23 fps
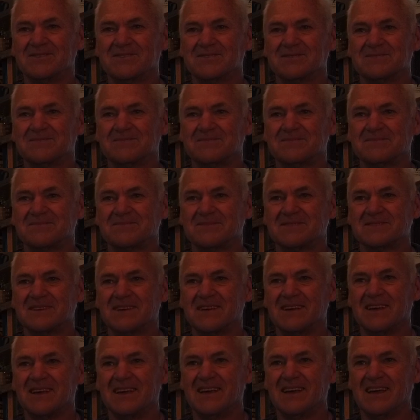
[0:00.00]
was.
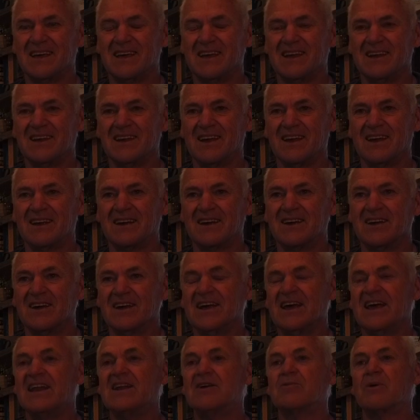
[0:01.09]

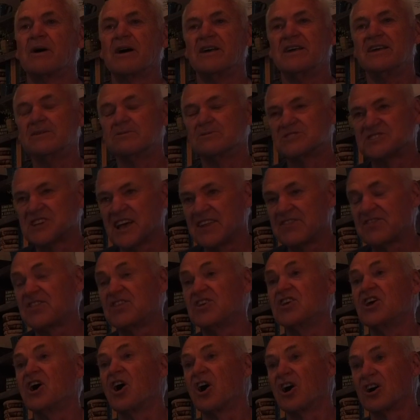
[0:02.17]
Anyway, he was at
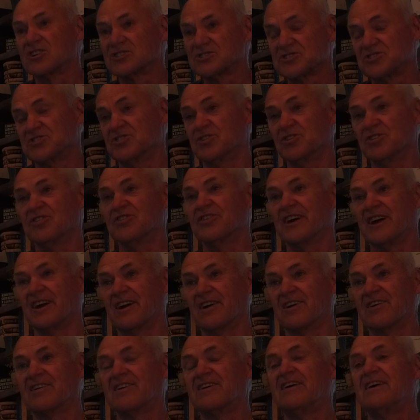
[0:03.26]
the arsenal
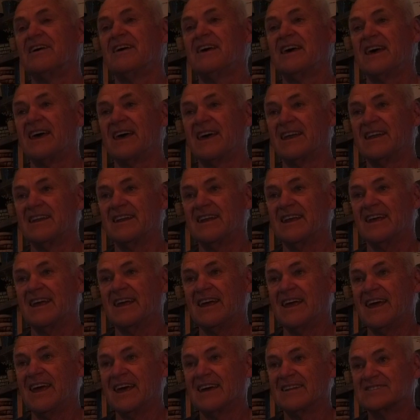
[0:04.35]
there,
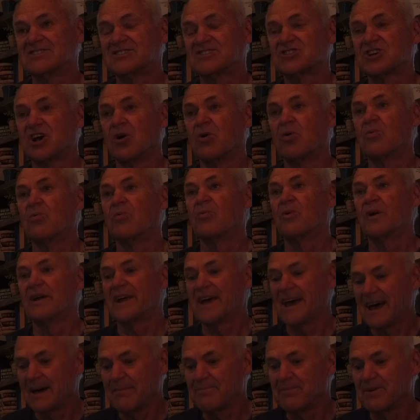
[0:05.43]
and so what
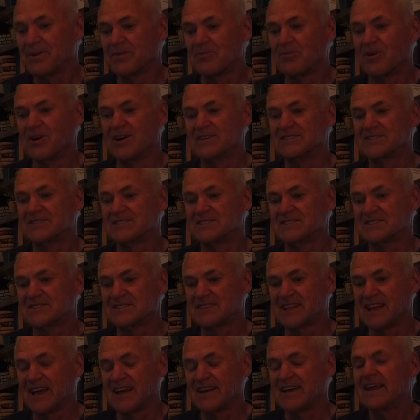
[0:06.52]
happened
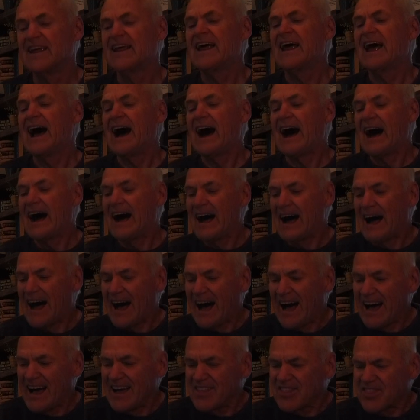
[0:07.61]
is that
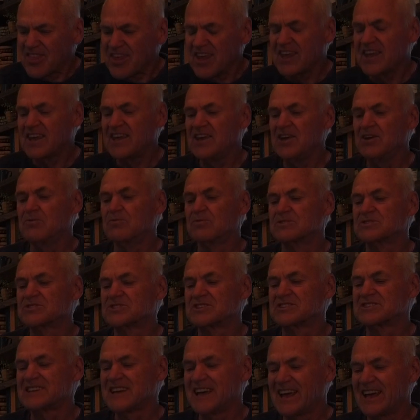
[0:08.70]
I think he was
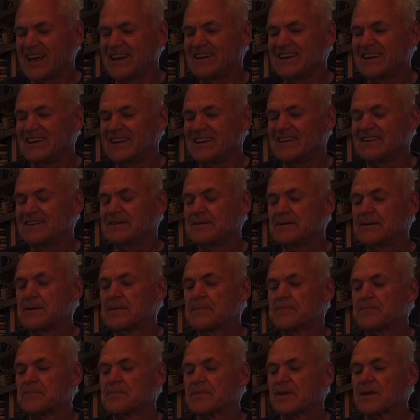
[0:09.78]
attending
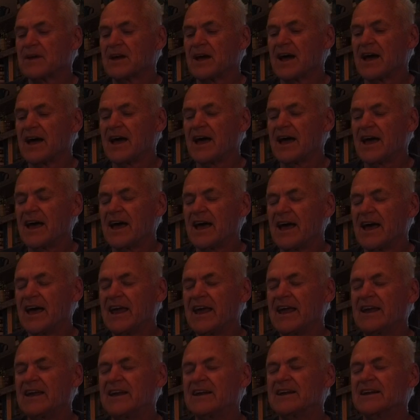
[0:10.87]

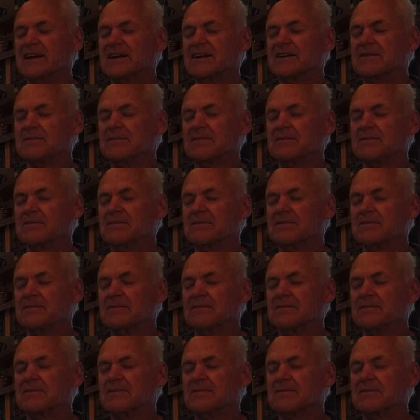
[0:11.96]
a